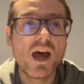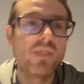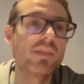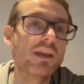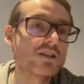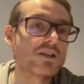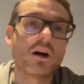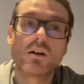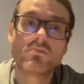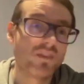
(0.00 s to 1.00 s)
And these
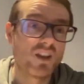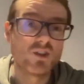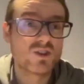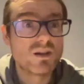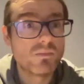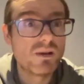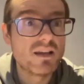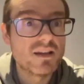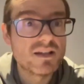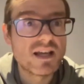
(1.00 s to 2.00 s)
are," and just
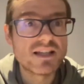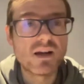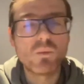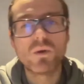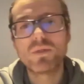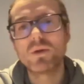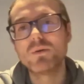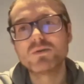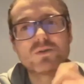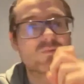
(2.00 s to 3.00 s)
simply set out what
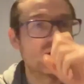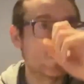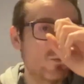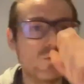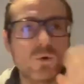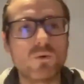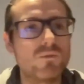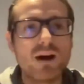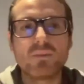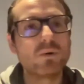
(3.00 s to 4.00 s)
those 3 or 4 or
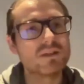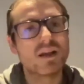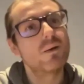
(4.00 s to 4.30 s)
5 points,